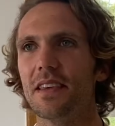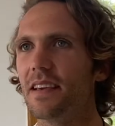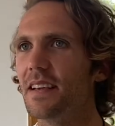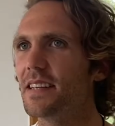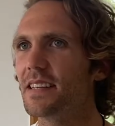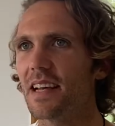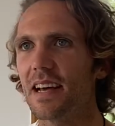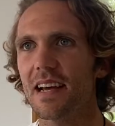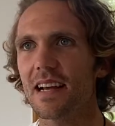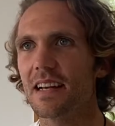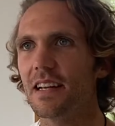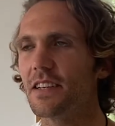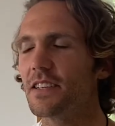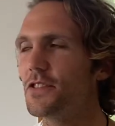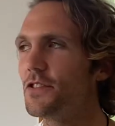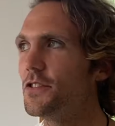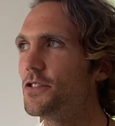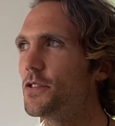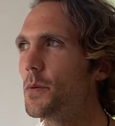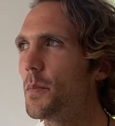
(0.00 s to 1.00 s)
Exactly. As soon
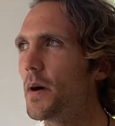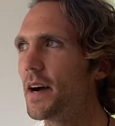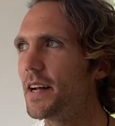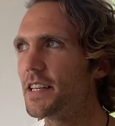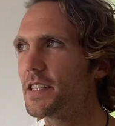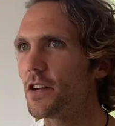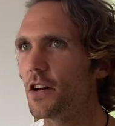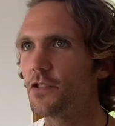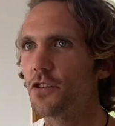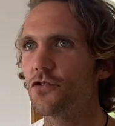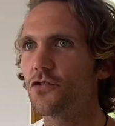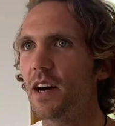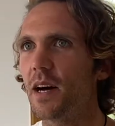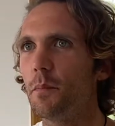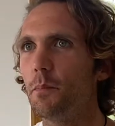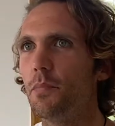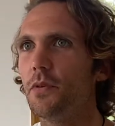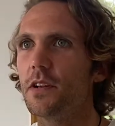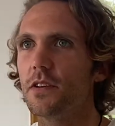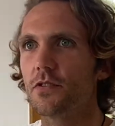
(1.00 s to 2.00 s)
as your mind starts to try and
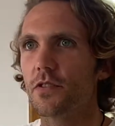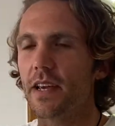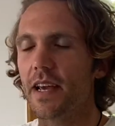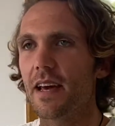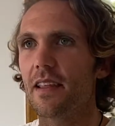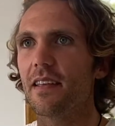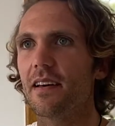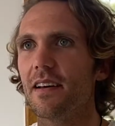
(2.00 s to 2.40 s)
put it together,